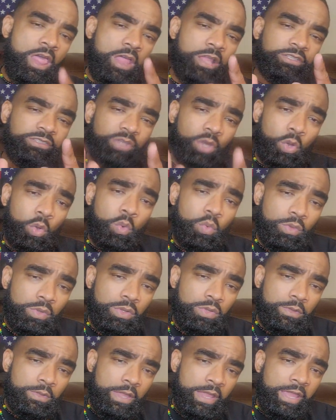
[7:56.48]
So
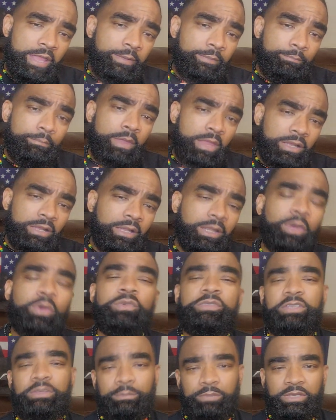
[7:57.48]
in
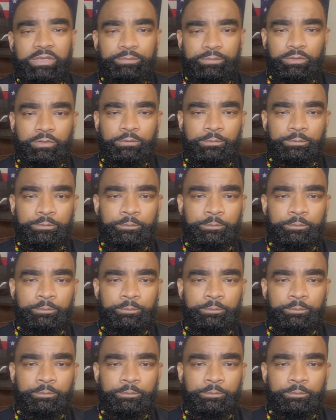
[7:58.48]
closing, people,